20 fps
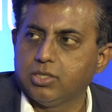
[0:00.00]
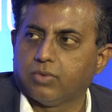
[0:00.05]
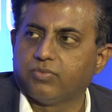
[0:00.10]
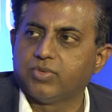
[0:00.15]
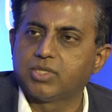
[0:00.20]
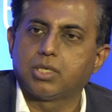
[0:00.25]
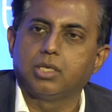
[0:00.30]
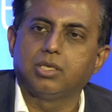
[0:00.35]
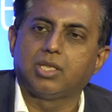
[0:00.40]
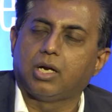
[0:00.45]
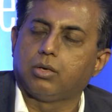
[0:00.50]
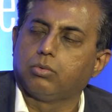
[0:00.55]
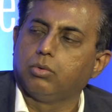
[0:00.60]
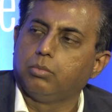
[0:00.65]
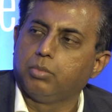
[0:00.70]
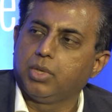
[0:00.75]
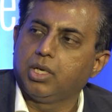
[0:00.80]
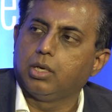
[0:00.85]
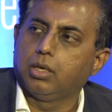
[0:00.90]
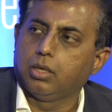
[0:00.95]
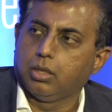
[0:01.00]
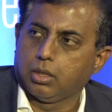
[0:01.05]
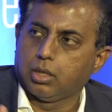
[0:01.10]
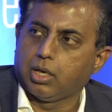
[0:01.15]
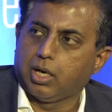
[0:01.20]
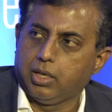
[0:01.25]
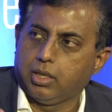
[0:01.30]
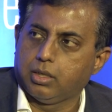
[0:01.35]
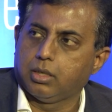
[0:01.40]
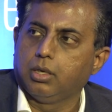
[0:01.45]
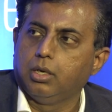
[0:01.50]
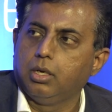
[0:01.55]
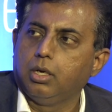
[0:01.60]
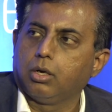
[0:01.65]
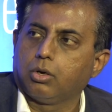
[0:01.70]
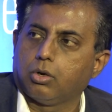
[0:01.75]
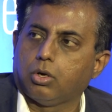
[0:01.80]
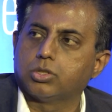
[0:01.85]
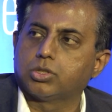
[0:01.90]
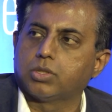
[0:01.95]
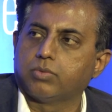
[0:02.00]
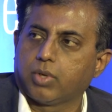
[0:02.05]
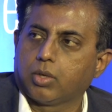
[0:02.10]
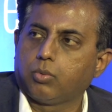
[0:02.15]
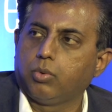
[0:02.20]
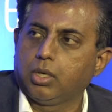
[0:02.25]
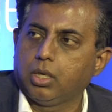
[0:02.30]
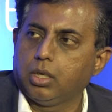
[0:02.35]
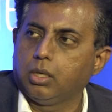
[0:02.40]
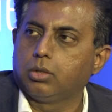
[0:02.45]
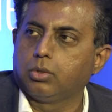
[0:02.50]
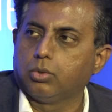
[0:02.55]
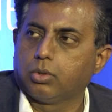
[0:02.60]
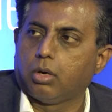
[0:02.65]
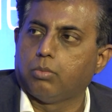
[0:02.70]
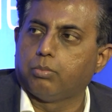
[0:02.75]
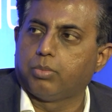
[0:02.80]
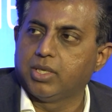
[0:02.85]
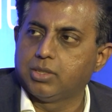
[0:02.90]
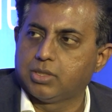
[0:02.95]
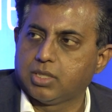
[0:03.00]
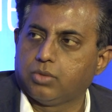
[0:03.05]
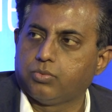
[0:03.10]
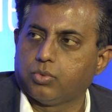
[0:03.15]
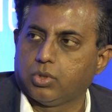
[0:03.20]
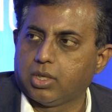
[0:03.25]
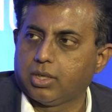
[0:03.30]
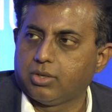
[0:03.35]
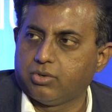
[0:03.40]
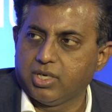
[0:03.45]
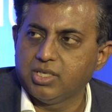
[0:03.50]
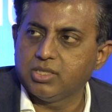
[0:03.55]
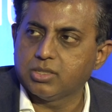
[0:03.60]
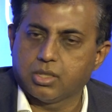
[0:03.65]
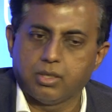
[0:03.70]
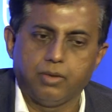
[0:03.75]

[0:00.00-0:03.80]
Obviously, that will mean a little higher cost of equity to compensate for that risk.